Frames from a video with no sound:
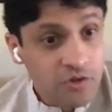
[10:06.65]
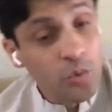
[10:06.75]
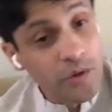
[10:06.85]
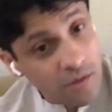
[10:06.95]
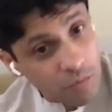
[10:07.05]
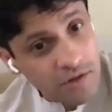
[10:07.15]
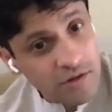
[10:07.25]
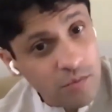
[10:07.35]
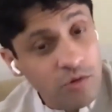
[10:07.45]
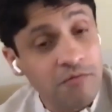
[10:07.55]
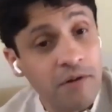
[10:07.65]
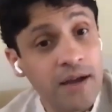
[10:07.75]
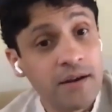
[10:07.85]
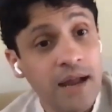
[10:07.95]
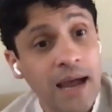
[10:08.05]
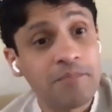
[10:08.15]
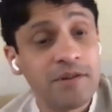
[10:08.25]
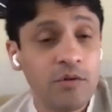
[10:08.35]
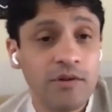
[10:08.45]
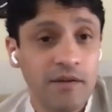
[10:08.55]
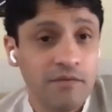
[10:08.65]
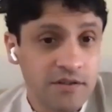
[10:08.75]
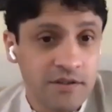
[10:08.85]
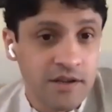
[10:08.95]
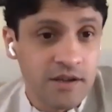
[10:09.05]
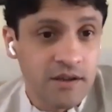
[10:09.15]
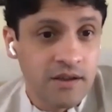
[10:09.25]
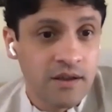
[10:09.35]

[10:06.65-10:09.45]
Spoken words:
So within Buddhism, you'll find absolute diversity.